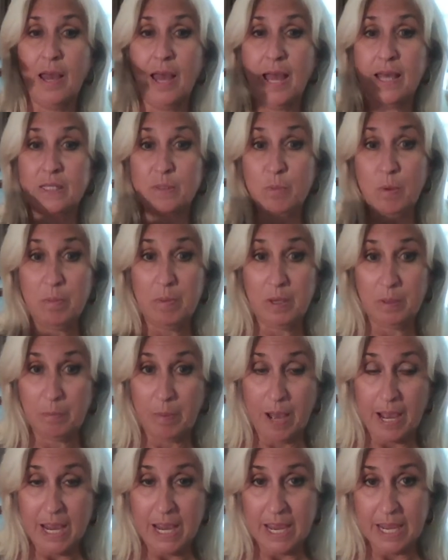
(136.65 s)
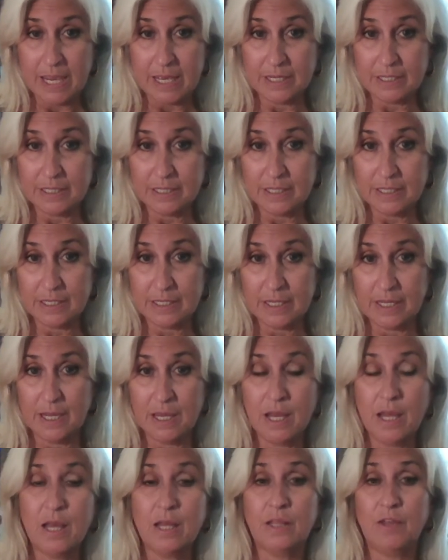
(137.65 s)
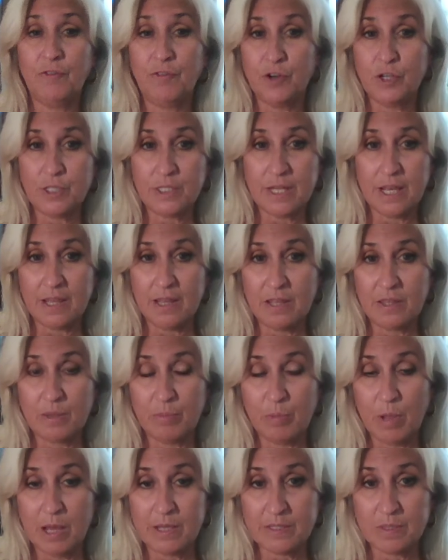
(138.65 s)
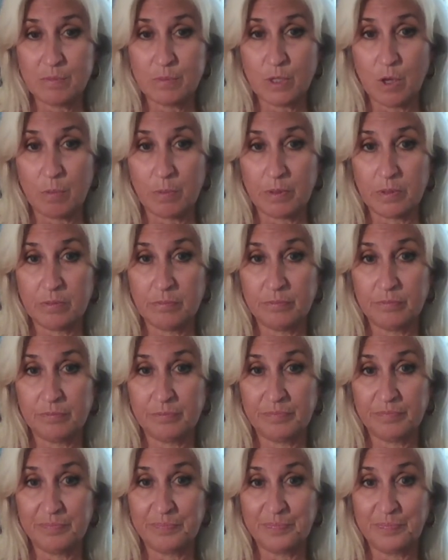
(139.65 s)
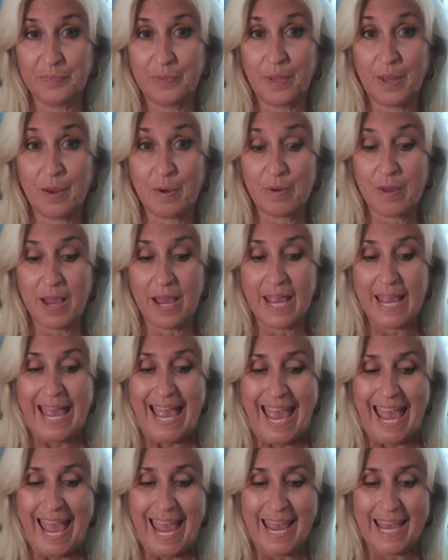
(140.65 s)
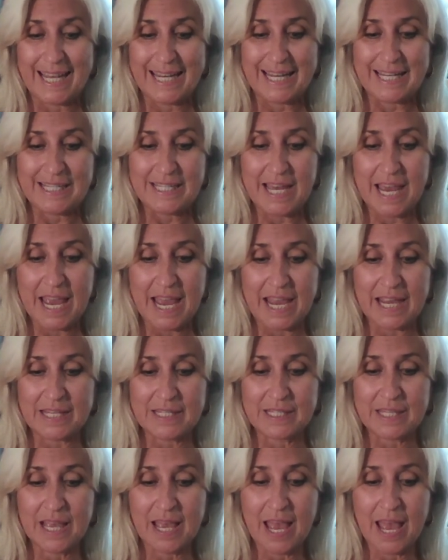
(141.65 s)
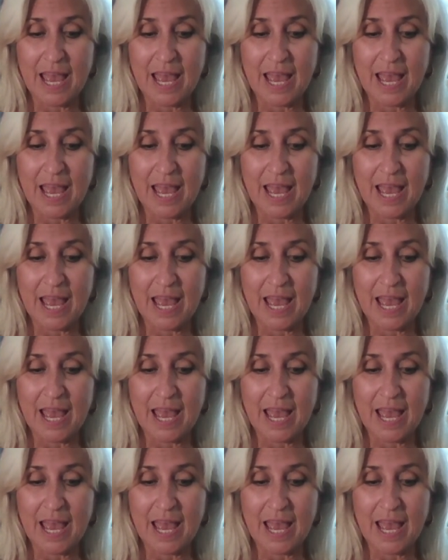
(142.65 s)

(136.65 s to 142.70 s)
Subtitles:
Has to be picked by hand the first day that the blossoms open. Okay, and it takes